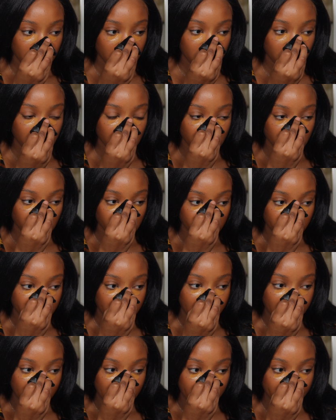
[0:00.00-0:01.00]
to
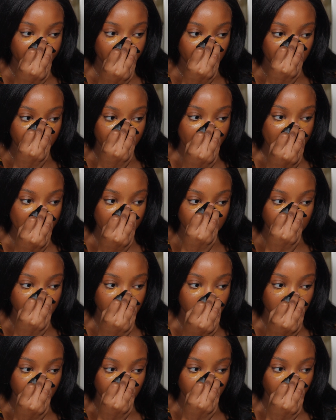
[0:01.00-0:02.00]

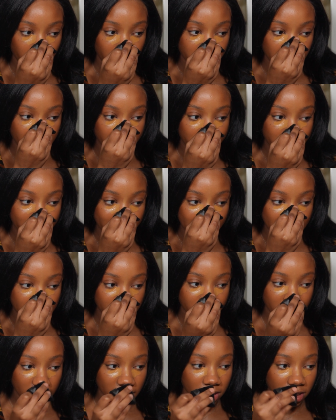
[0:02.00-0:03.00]
manipulate the
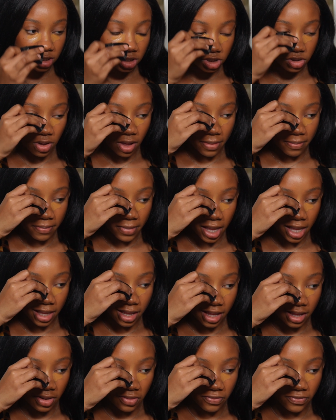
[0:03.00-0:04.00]
placement, so I'm
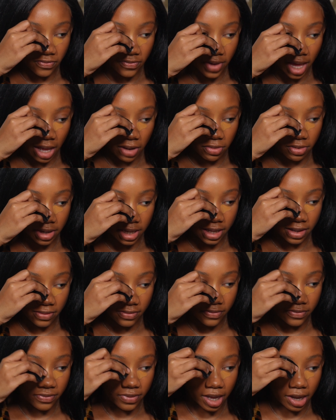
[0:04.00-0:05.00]
making very,
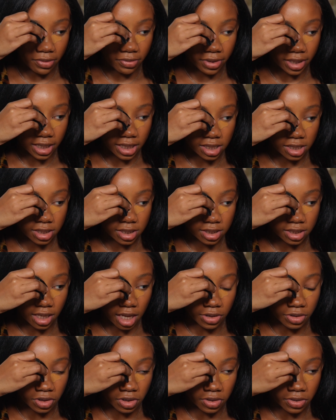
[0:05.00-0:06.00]
very
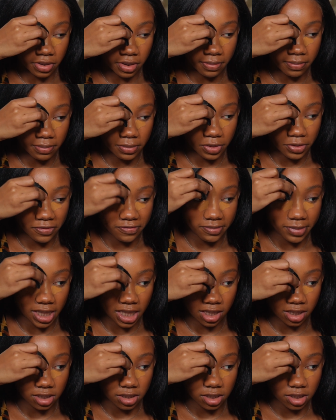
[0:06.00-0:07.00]
subtle
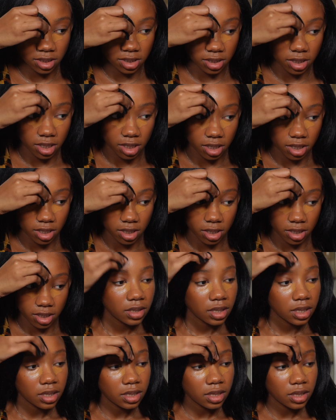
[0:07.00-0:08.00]
movements.
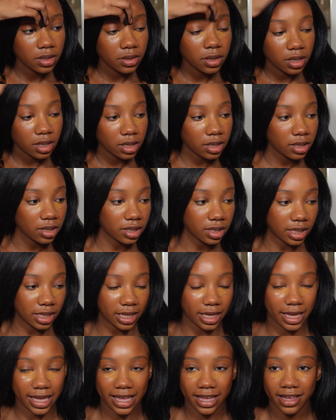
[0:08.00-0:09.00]
Ugh,
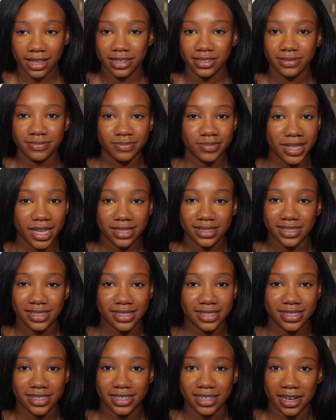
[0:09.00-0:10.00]
yeah, that's the
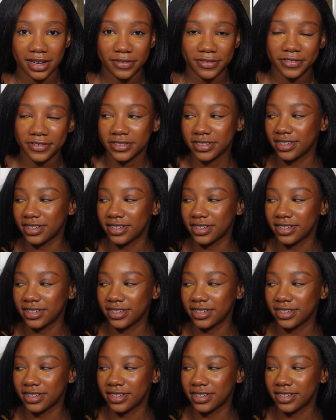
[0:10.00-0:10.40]
stuff.